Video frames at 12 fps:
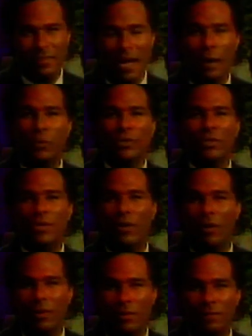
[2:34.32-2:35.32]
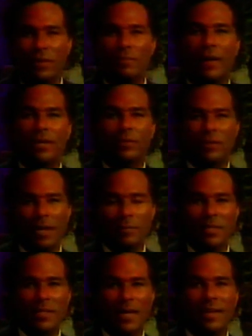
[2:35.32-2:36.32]
I want you to call the Philip Michael Thomas
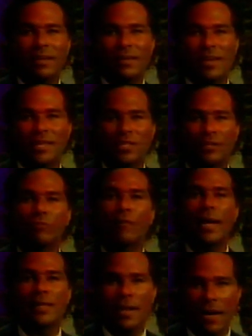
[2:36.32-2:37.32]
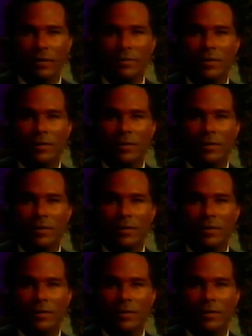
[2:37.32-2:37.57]
Psychic Connection right now.